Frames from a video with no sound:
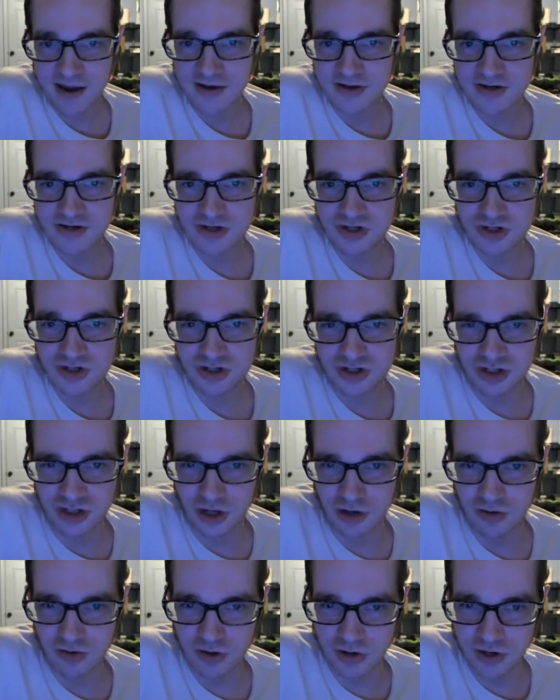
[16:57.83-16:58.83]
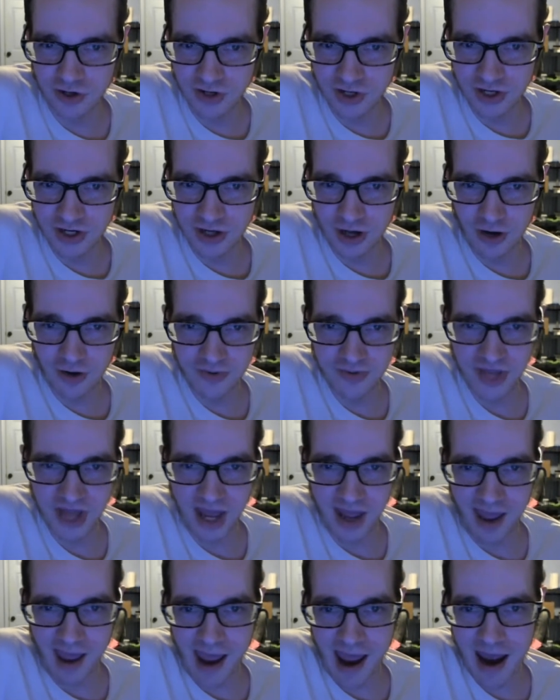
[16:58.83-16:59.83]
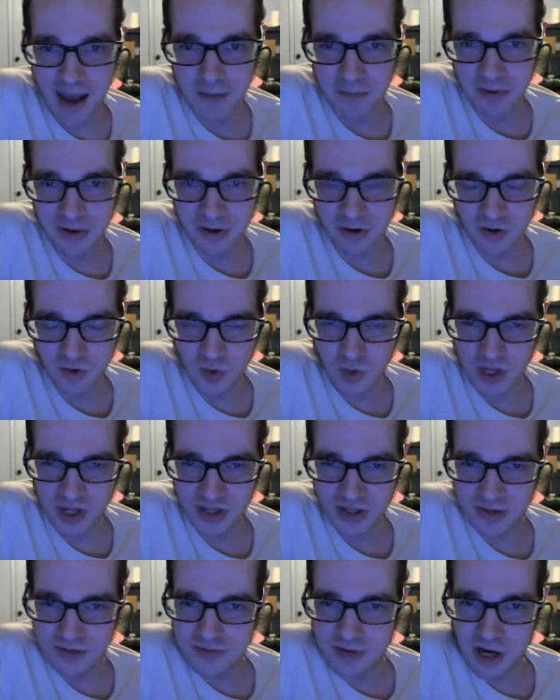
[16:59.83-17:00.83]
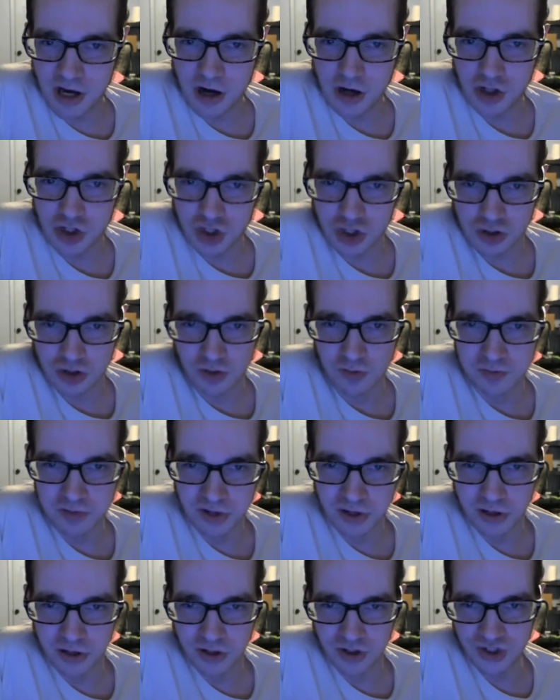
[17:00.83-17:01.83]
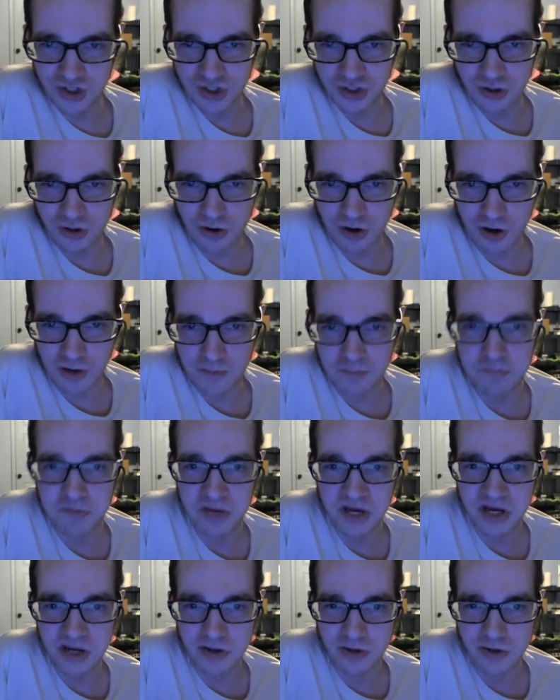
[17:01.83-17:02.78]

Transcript: I don't really know if that happened with the VR Troopers or